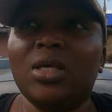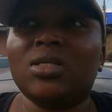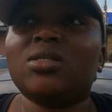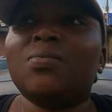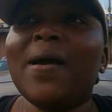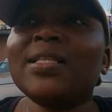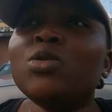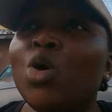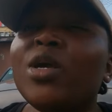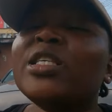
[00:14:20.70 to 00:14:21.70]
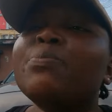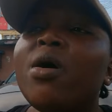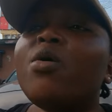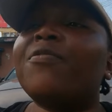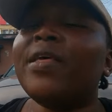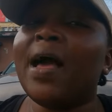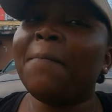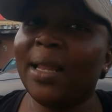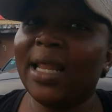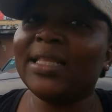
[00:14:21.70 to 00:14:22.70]
Yes, but no, it's more of the
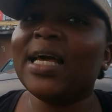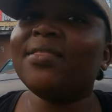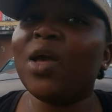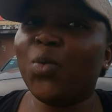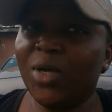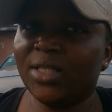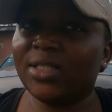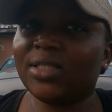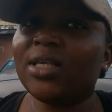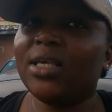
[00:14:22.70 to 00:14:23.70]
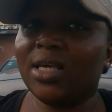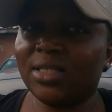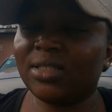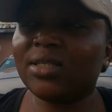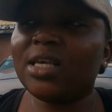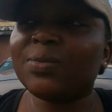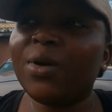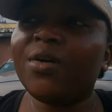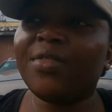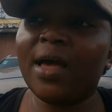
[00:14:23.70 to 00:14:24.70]
amala, amala than the wheat. Yes, okay. it's
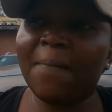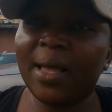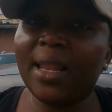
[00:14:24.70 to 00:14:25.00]
more of the wheat,